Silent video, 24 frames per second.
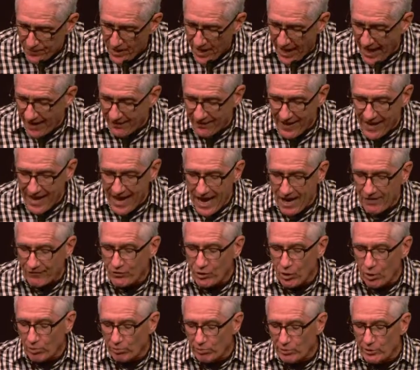and they have
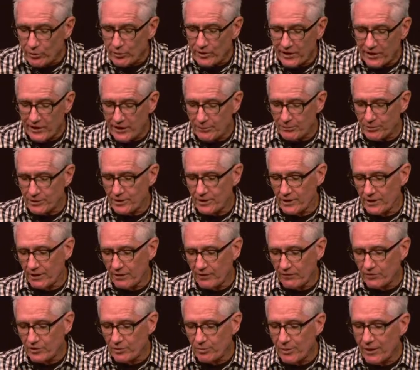no root in
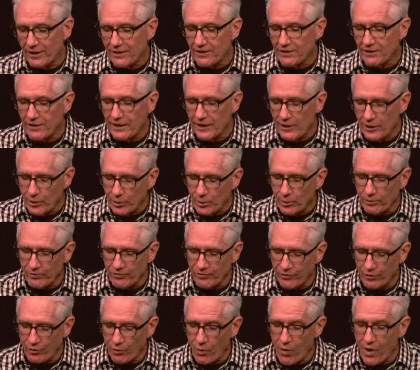themselves, but endure
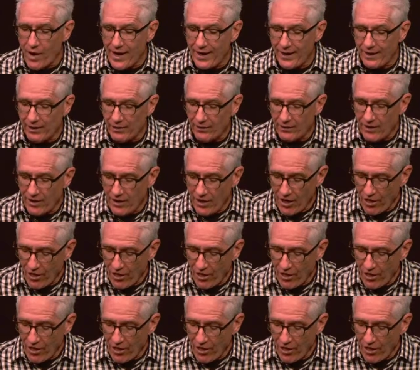for a while.